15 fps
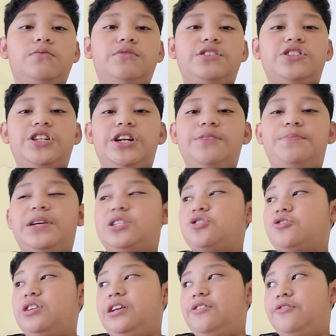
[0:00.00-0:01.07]
It's not a
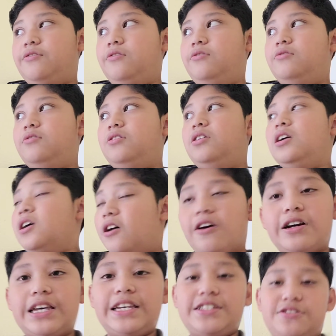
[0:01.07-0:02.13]
picture here though.
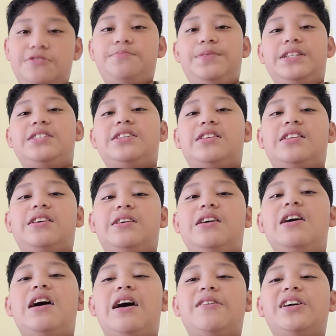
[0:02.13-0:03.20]
Okay, so
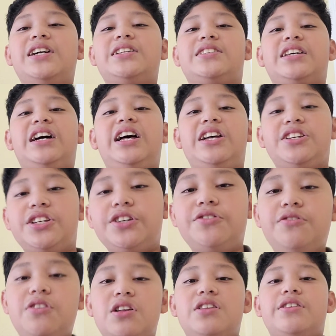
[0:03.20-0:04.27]
basically, I'm gonna tell
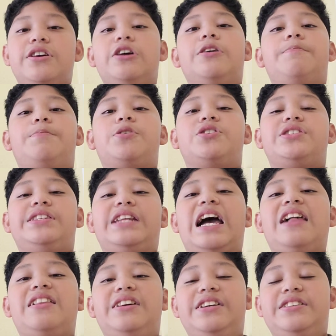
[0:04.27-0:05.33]
you their
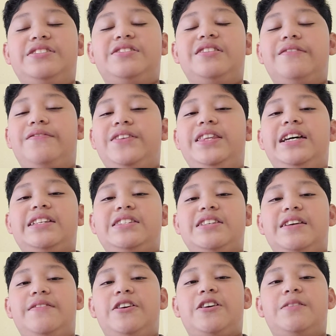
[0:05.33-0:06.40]
personality and stuff, and that's
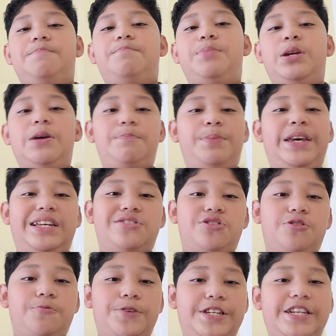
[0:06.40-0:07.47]
it. I'm not gonna put a
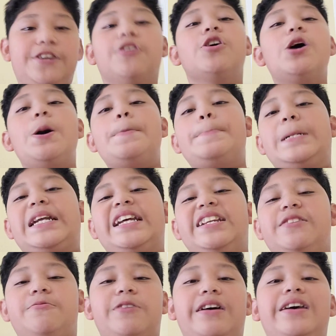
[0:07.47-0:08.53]
picture over here. But
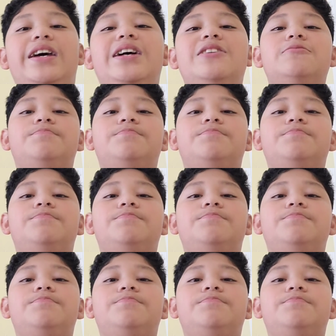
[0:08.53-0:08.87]
anyway,